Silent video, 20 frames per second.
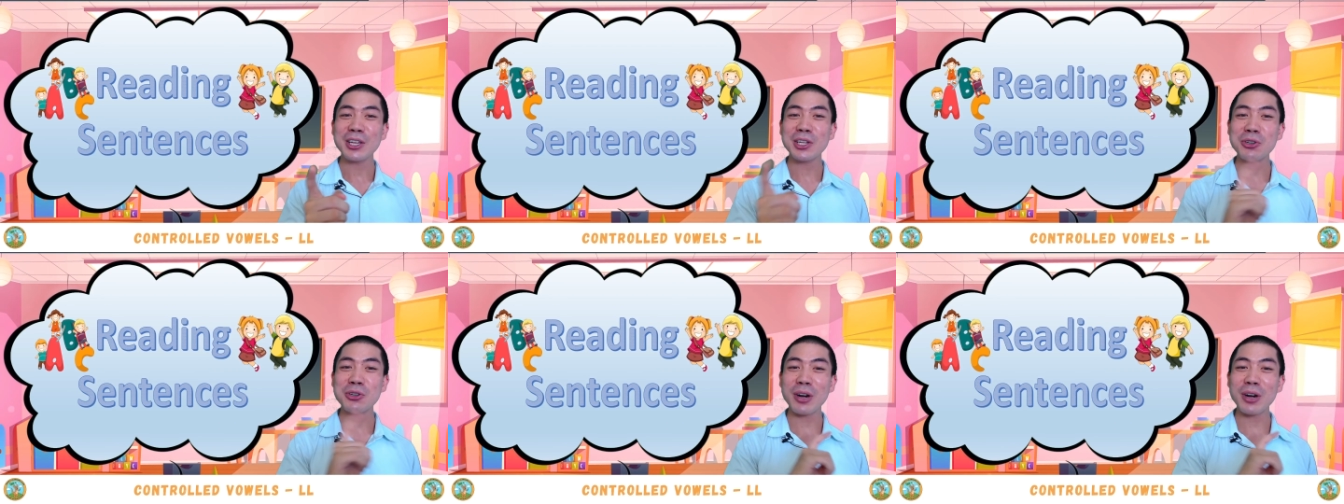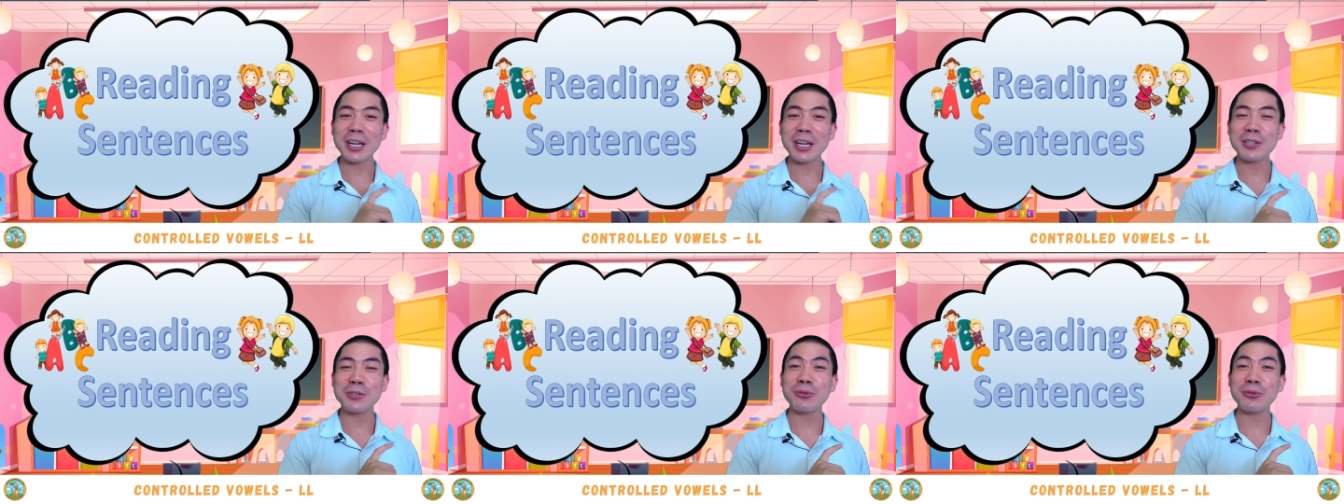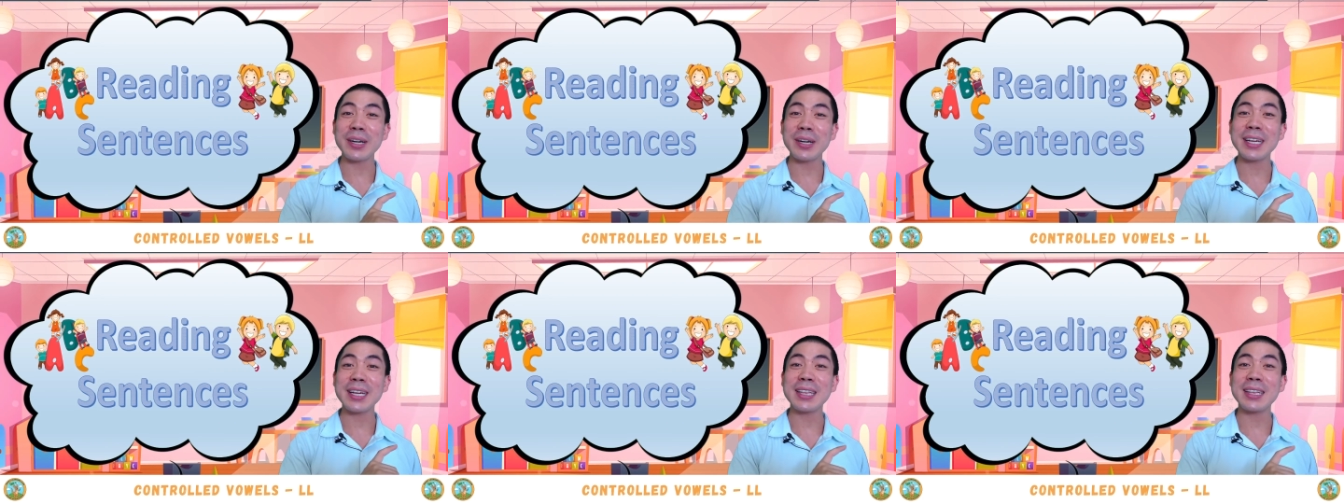Try to
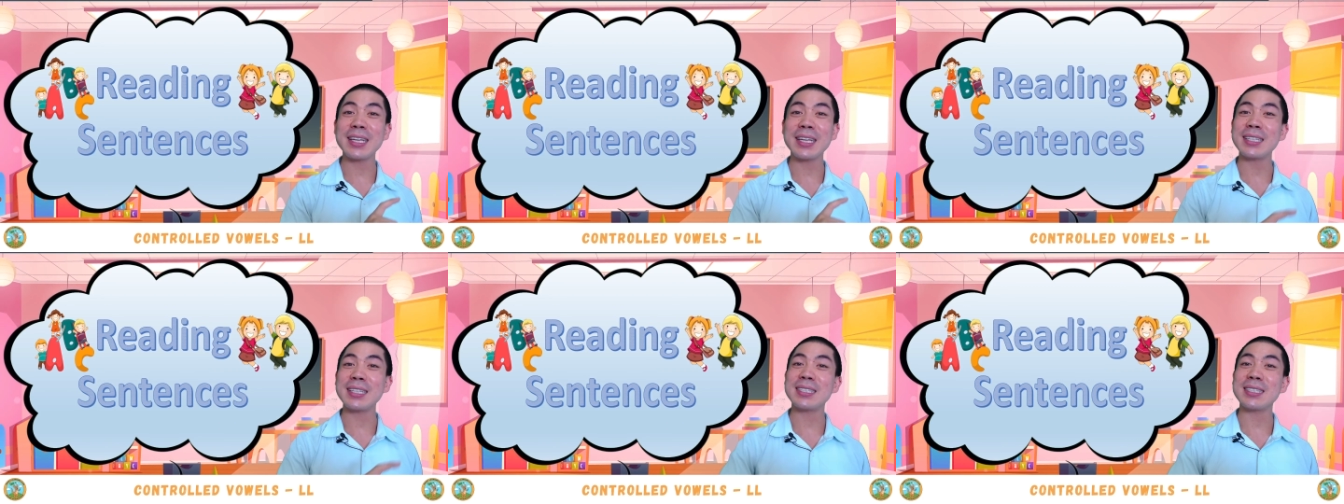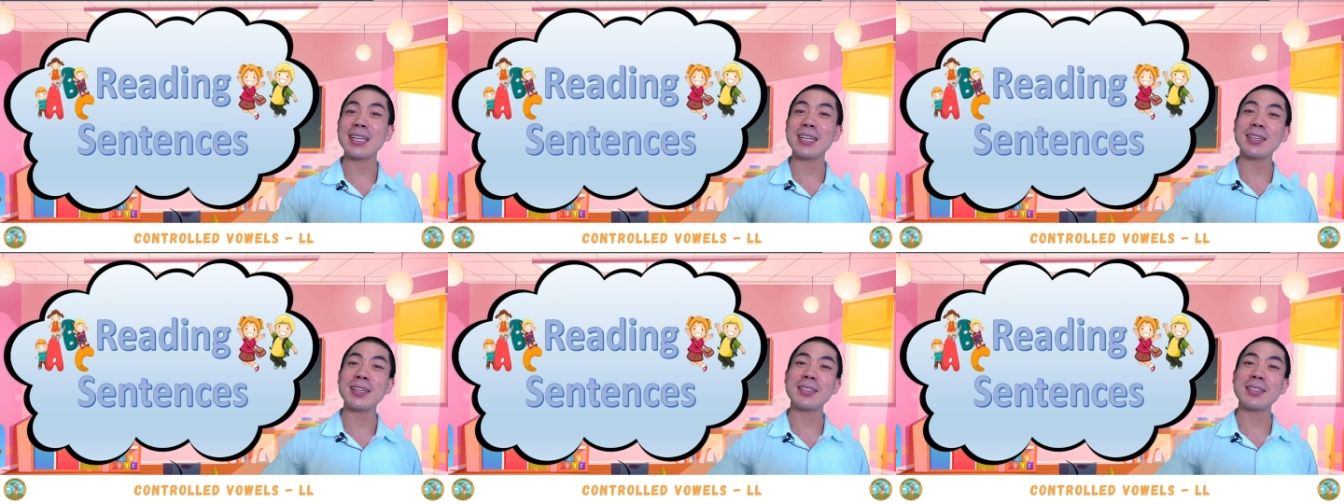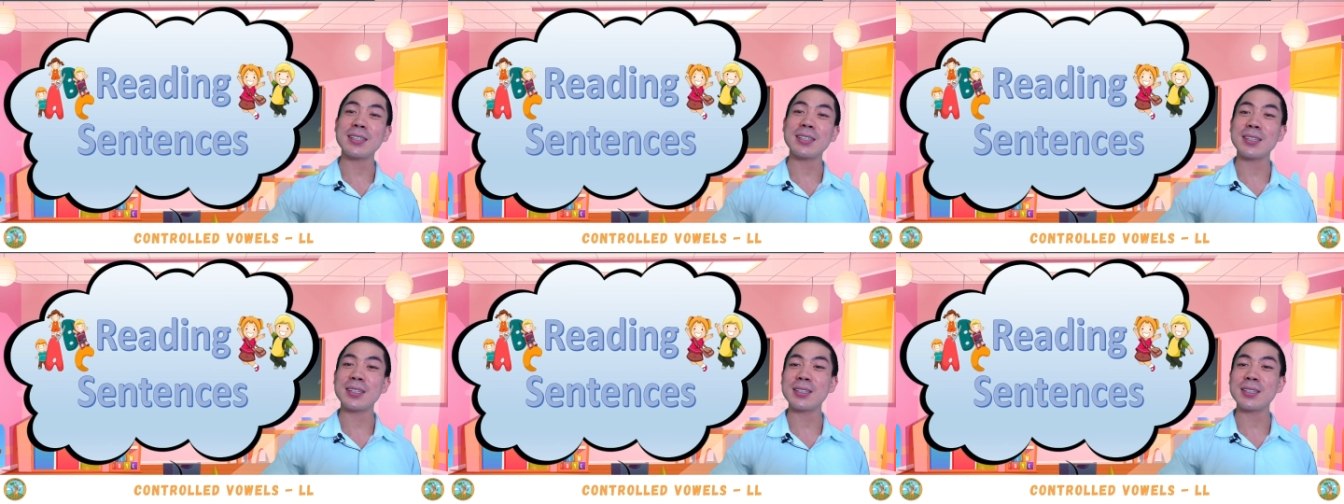read these
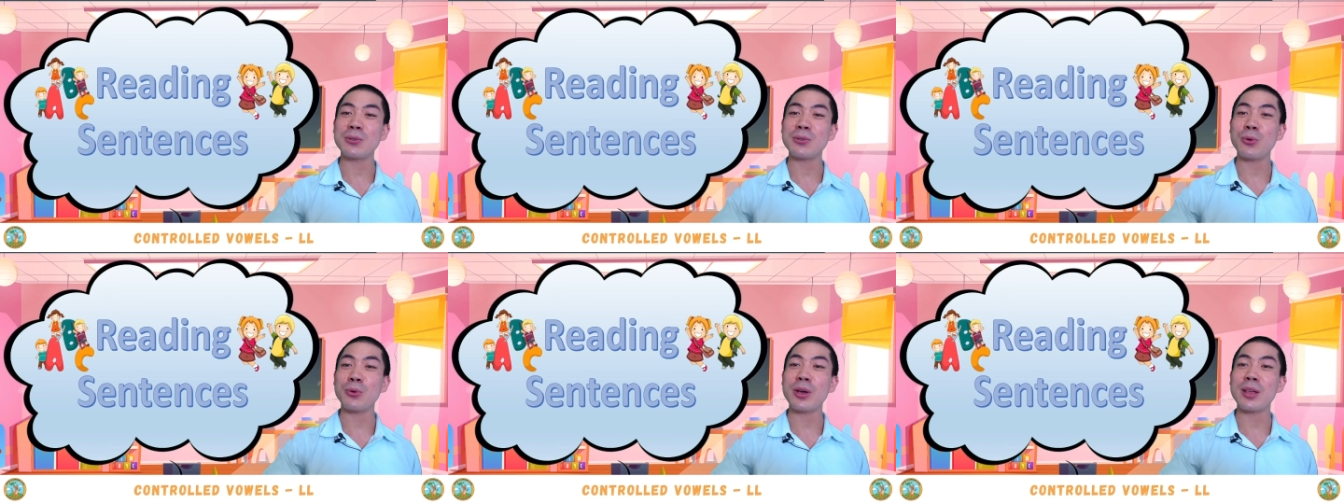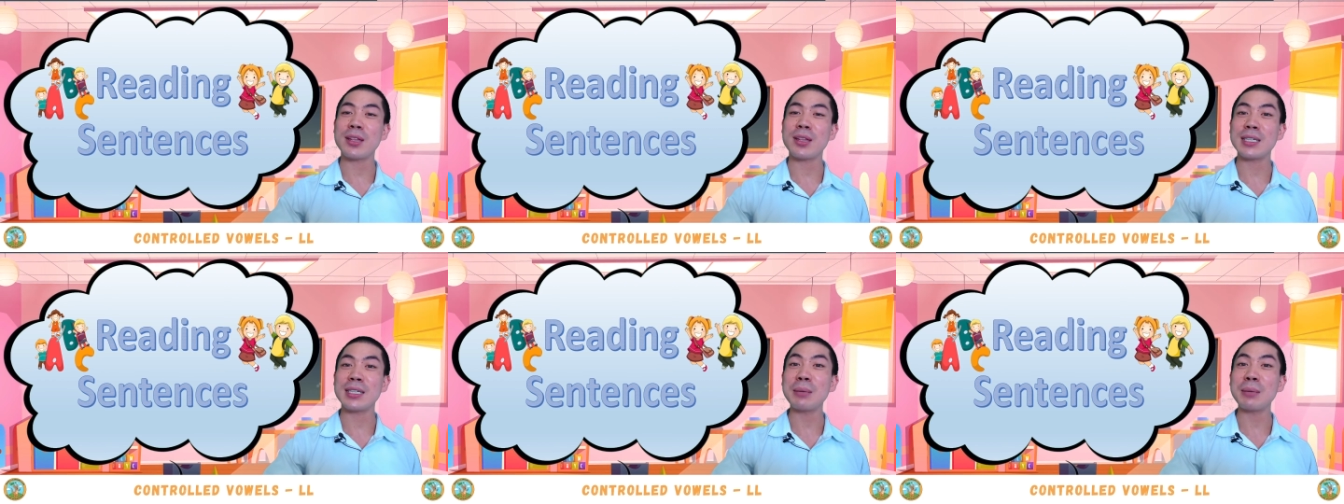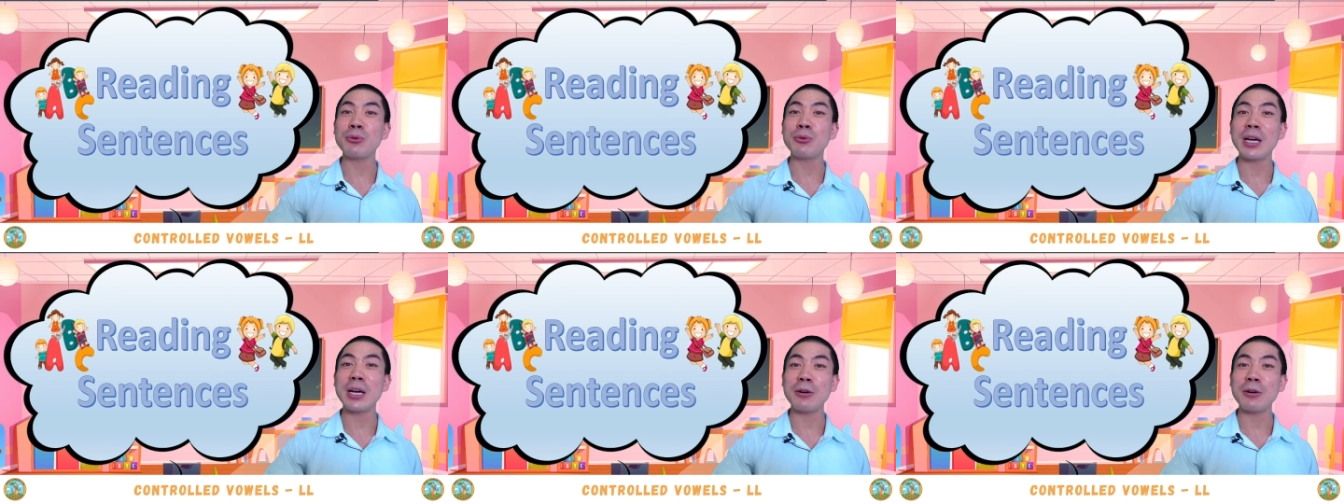sentences with
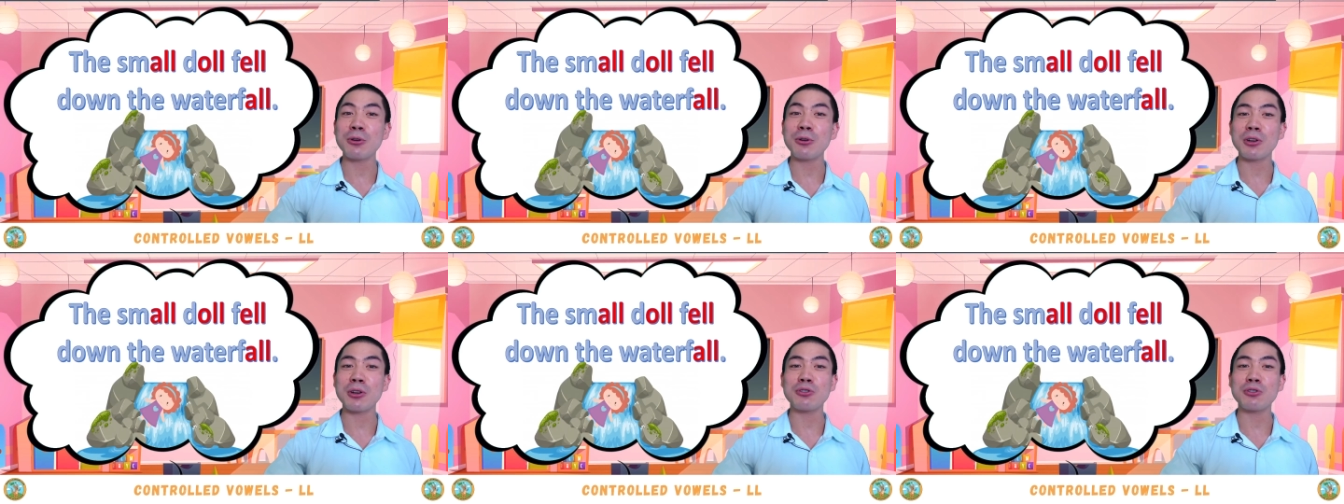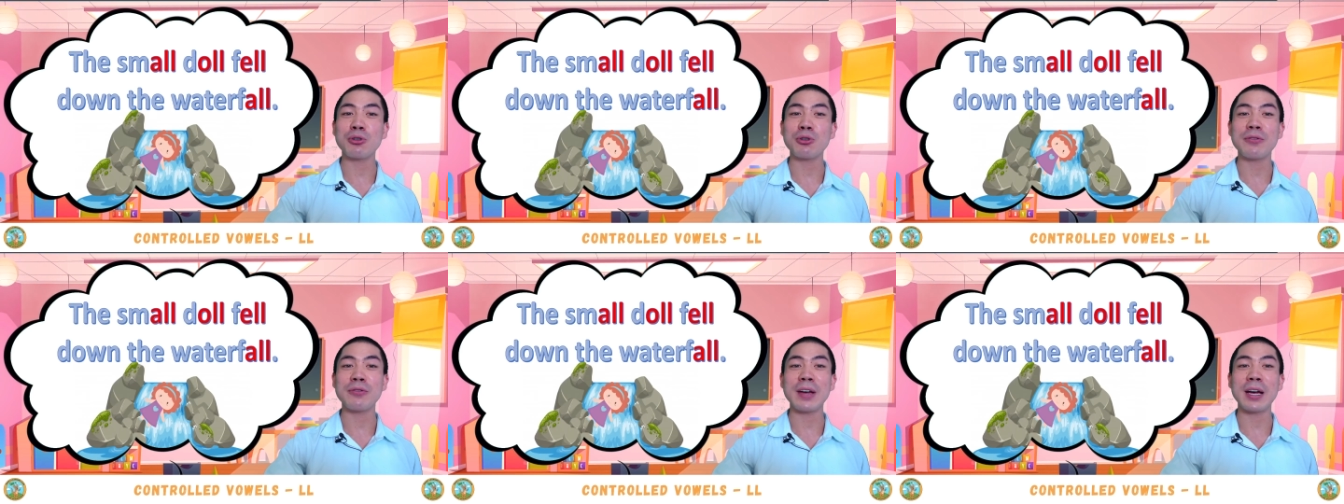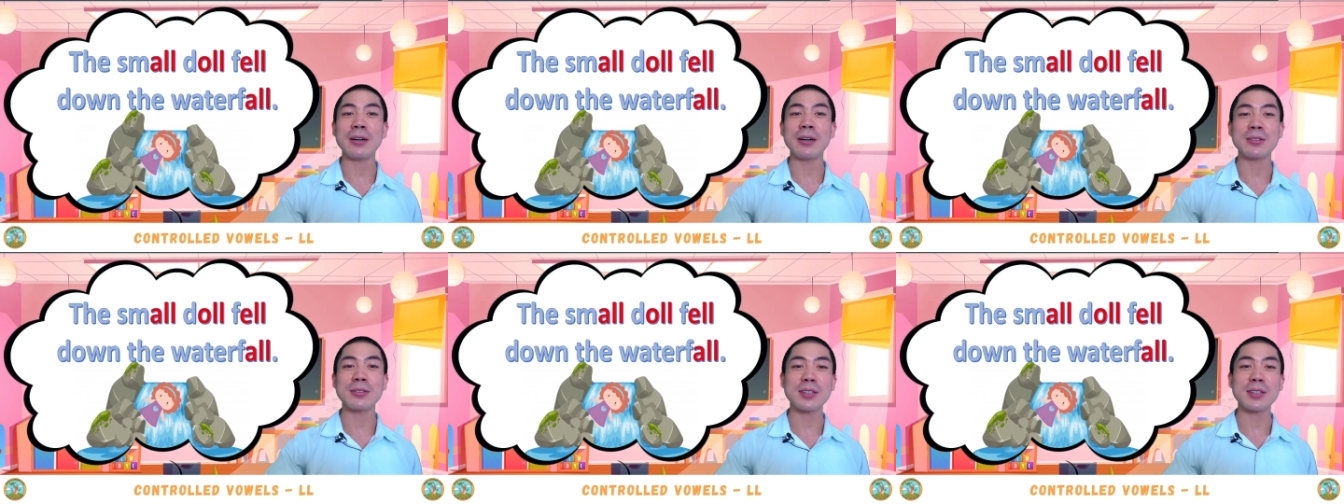double L controlled
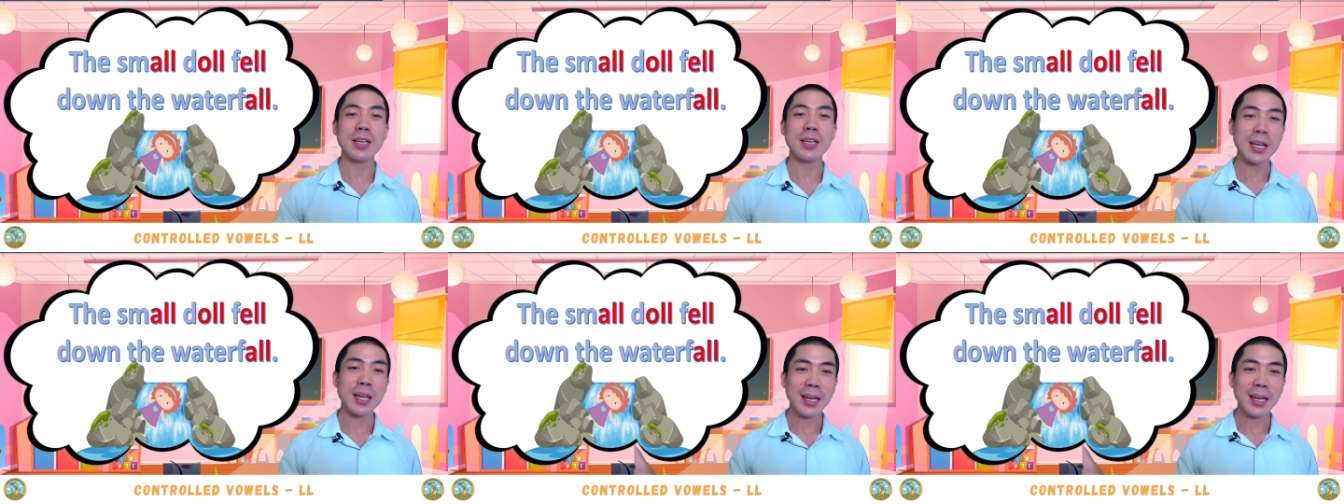vowels.